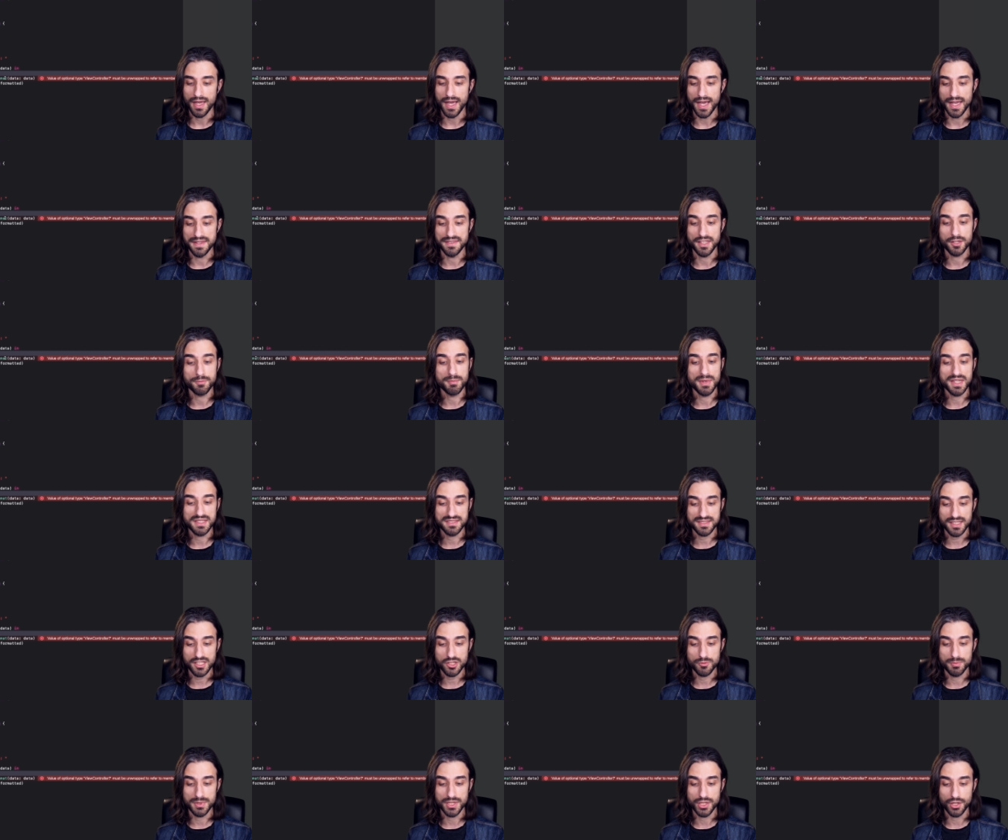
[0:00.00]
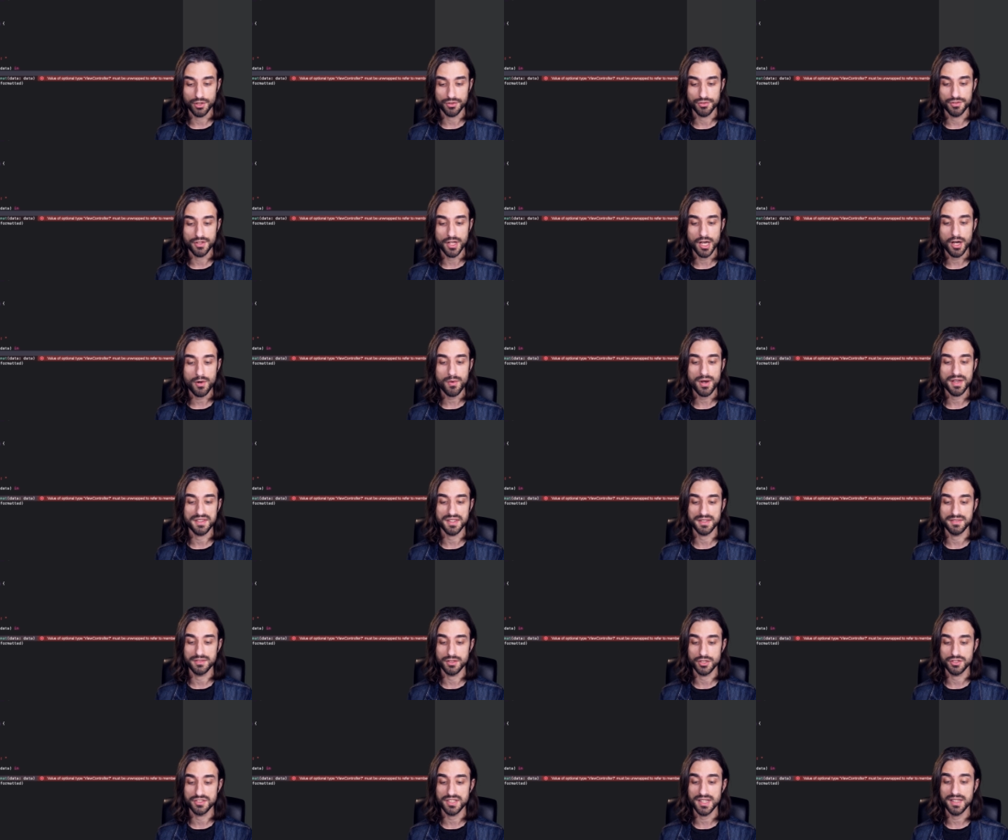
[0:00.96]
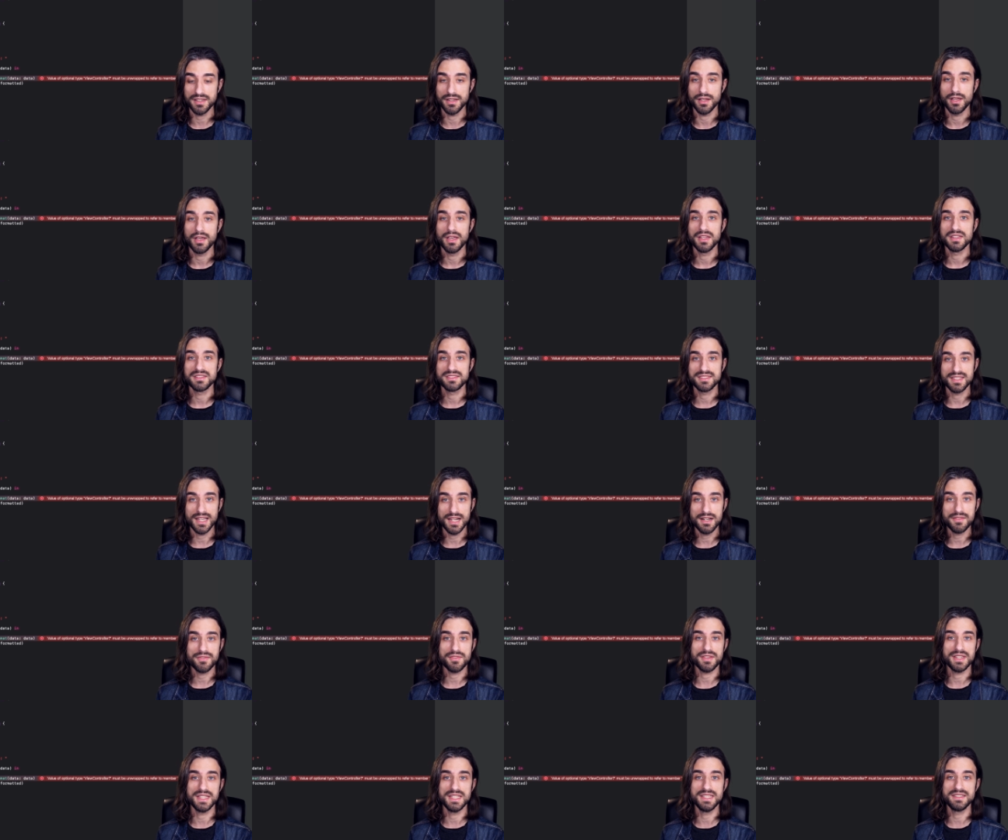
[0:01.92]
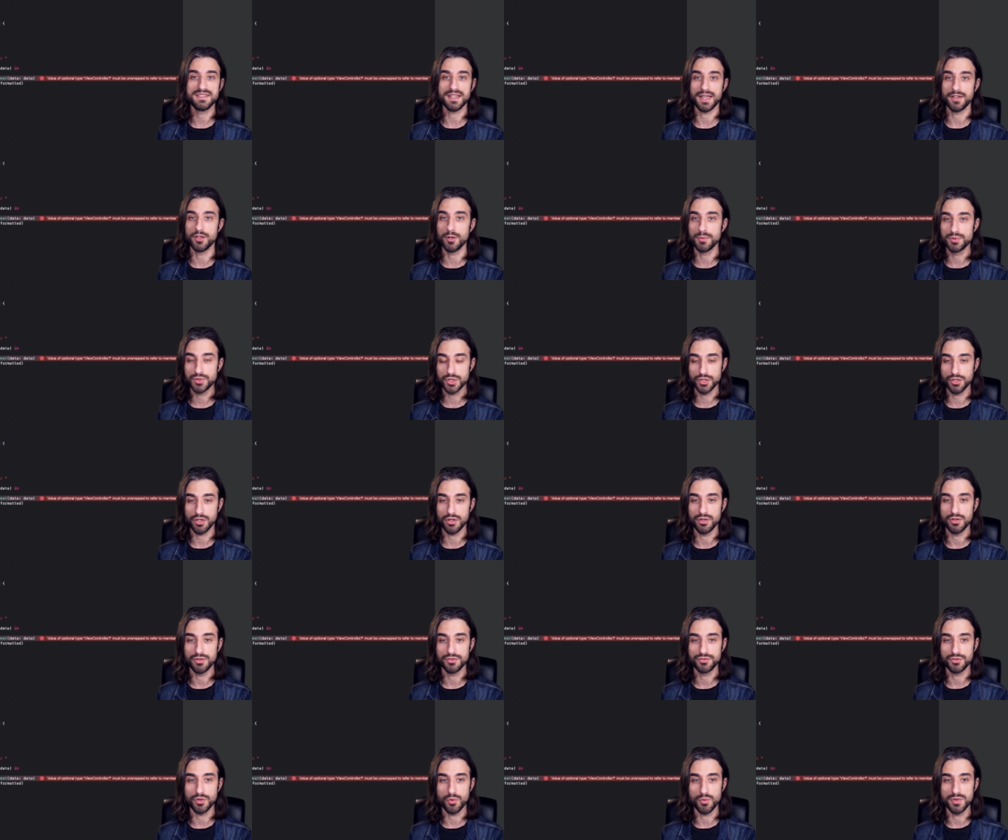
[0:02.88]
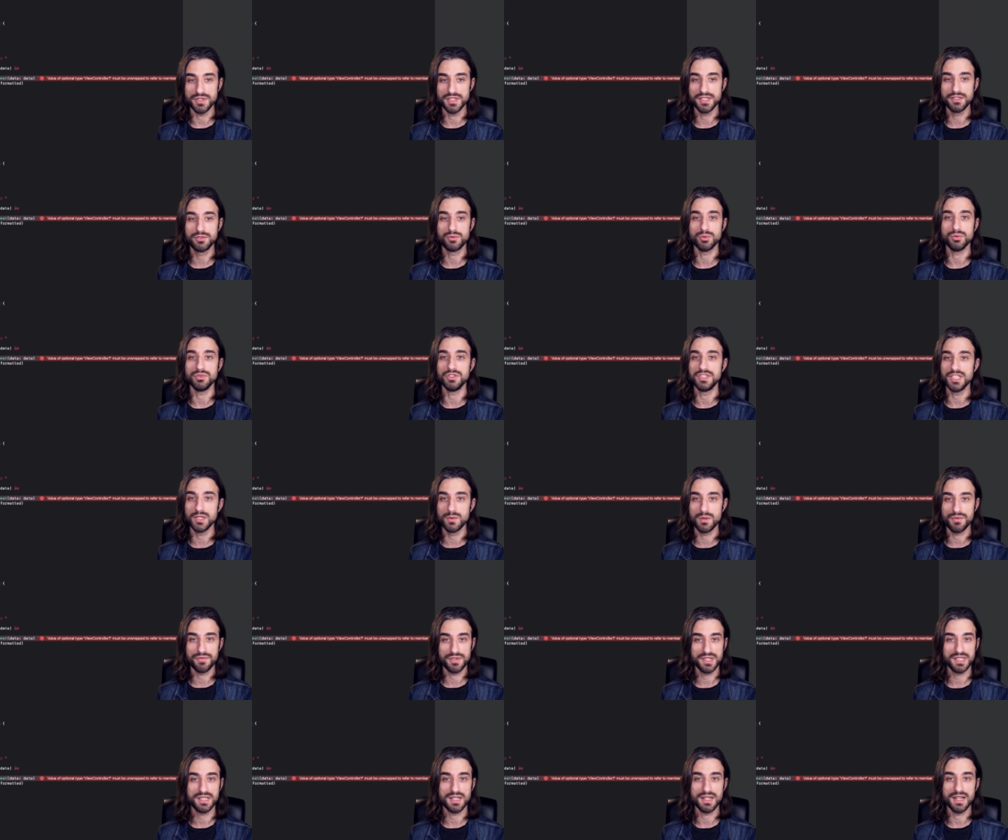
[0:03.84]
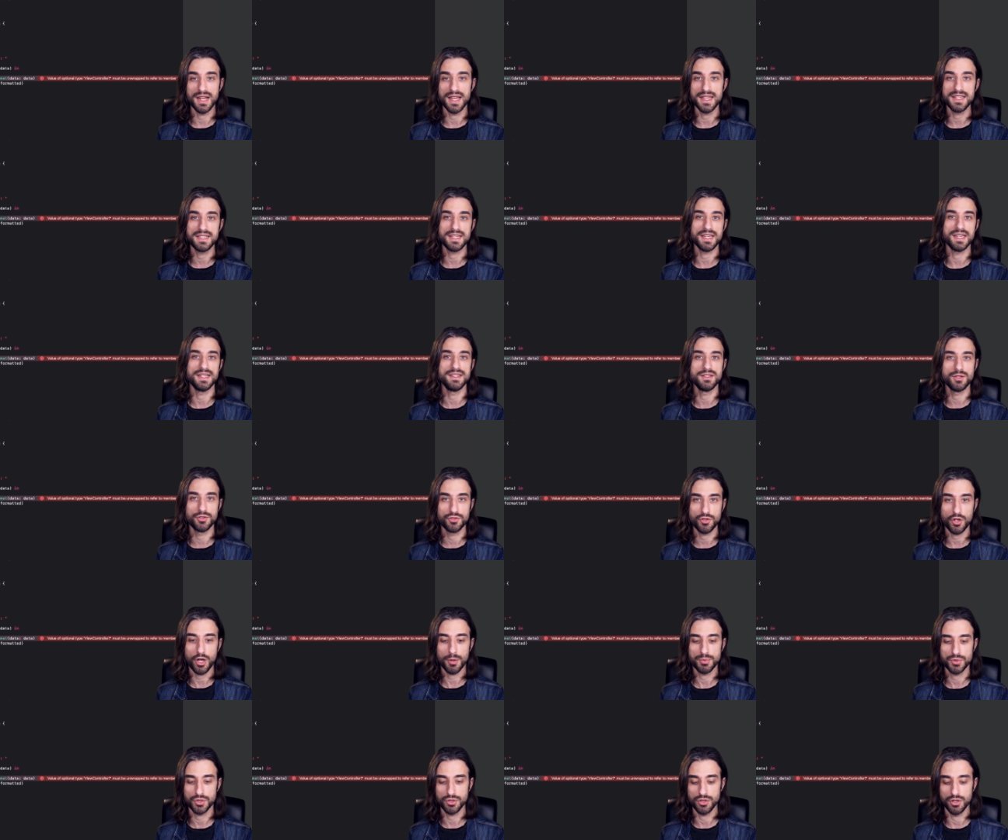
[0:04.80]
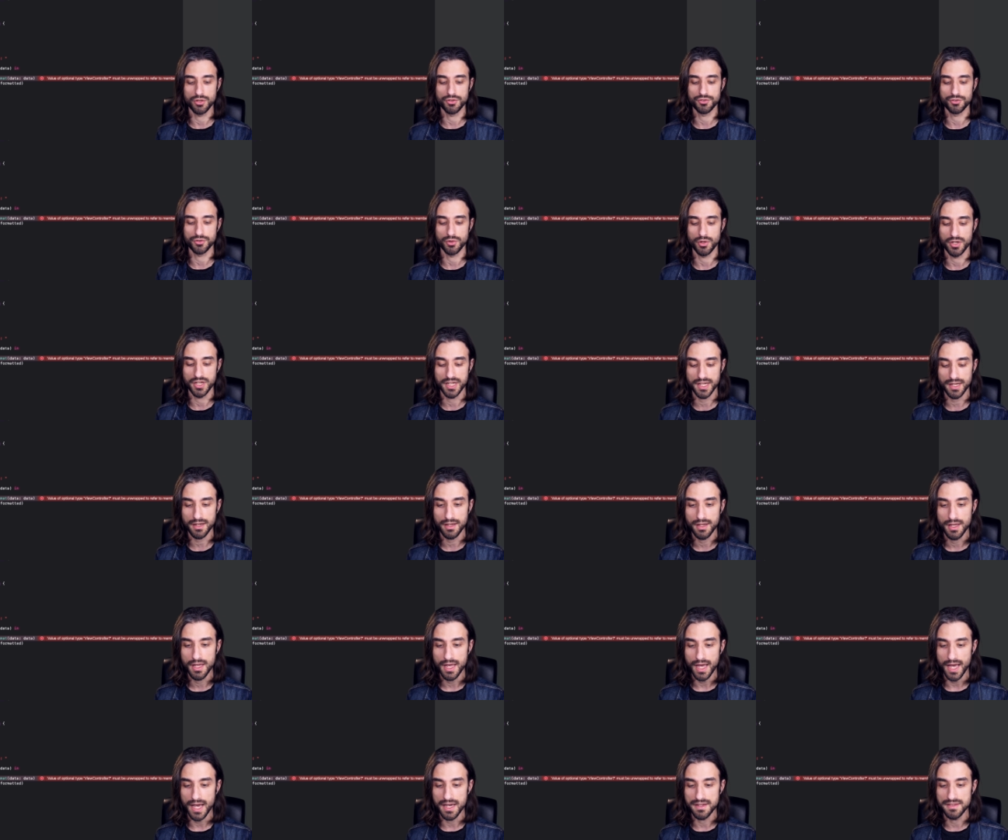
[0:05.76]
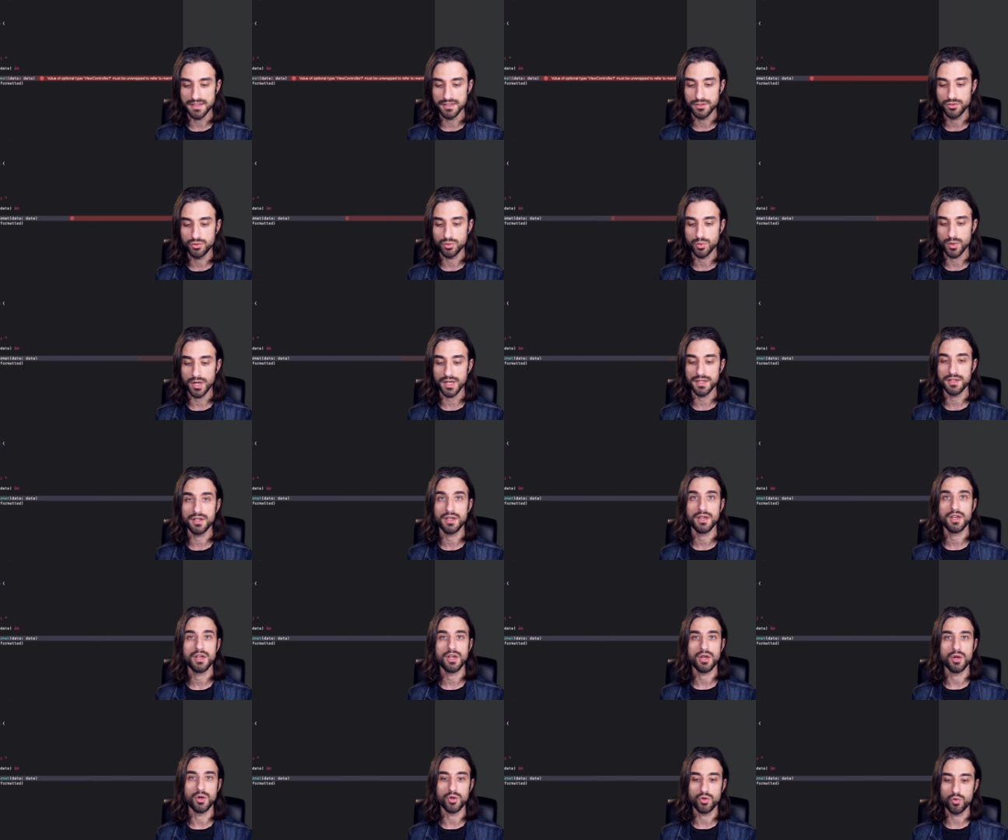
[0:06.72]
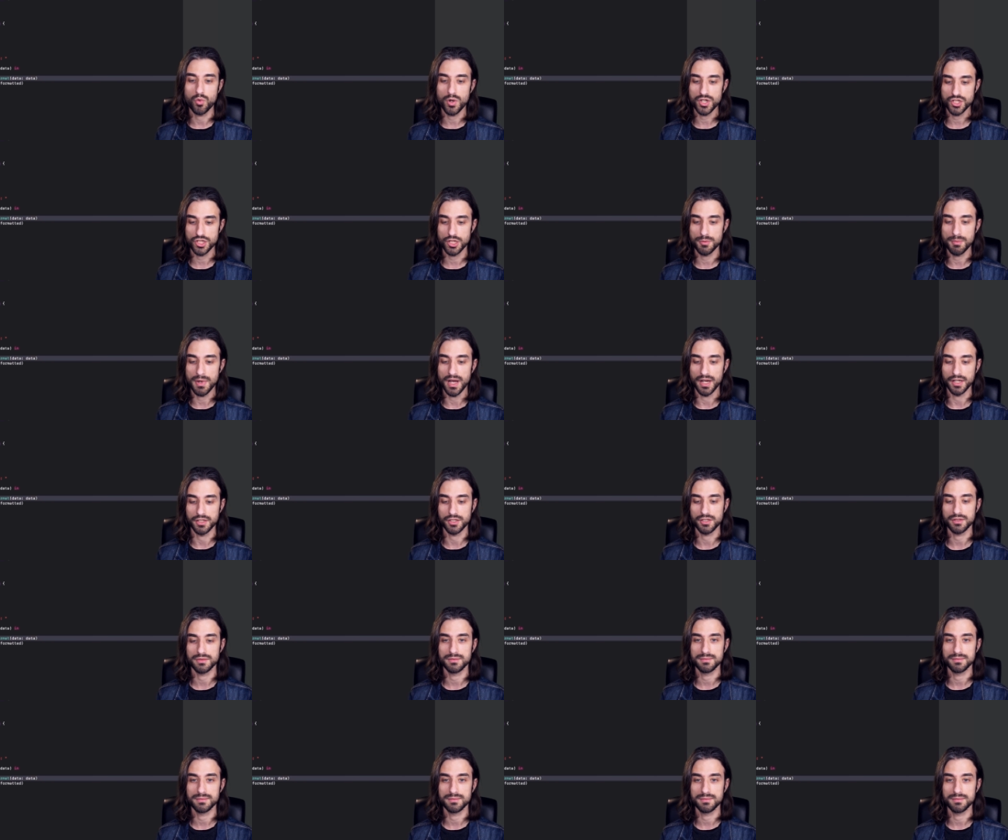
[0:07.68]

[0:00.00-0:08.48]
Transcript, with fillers: And that makes sense because now, as I just said, self is an optional. So we need to deal with it like any other optional. So here I need to add a question mark.